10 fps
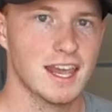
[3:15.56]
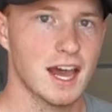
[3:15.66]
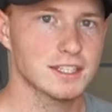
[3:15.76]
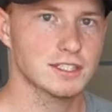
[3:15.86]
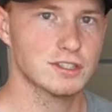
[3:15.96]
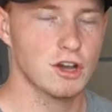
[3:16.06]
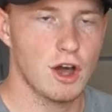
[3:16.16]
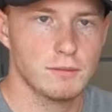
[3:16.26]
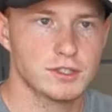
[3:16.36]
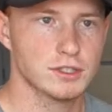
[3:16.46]
and I just know
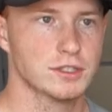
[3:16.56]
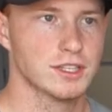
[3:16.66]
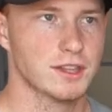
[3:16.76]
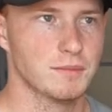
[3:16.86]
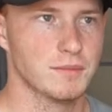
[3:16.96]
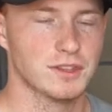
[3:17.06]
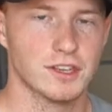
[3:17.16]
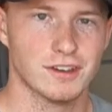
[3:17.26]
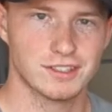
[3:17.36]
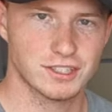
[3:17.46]
I'm chilling in the,
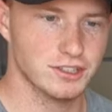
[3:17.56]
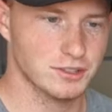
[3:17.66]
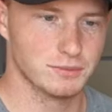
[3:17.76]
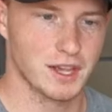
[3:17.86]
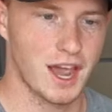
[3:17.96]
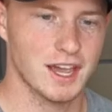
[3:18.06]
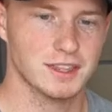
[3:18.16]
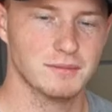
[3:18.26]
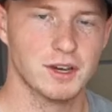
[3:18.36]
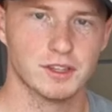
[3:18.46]
you know, I'm chilling
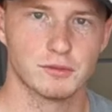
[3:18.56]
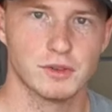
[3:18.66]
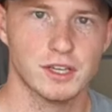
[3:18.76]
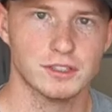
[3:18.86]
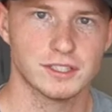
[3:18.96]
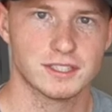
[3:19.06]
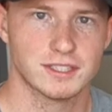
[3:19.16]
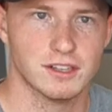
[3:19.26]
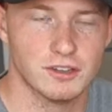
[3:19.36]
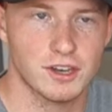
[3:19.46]
behind them on their wheel,
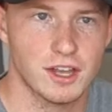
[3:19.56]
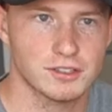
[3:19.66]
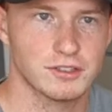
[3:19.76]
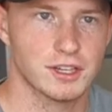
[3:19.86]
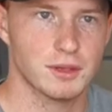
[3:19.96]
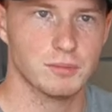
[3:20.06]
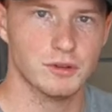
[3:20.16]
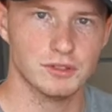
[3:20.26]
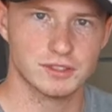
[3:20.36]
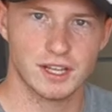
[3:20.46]
just, you know, not doing any
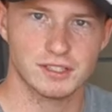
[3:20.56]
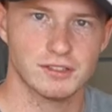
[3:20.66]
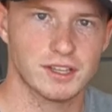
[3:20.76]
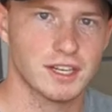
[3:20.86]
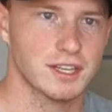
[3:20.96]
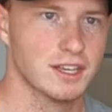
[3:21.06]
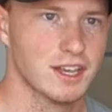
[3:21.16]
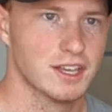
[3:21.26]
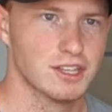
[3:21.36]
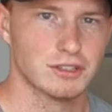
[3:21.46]
pulls, not doing any,
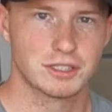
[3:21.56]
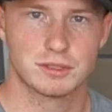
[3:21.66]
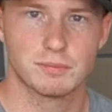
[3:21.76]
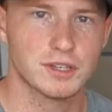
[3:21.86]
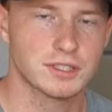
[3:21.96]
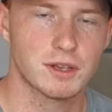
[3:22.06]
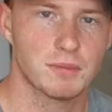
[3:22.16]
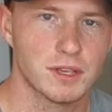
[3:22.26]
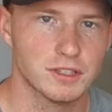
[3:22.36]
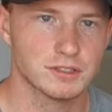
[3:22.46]
you know, sprints
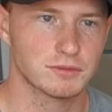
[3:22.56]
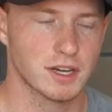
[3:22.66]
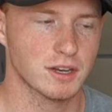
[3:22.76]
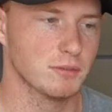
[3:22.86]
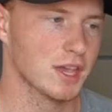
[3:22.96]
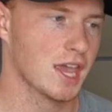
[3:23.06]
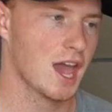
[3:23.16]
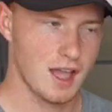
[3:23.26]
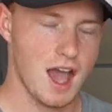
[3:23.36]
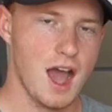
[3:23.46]
up hills randomly.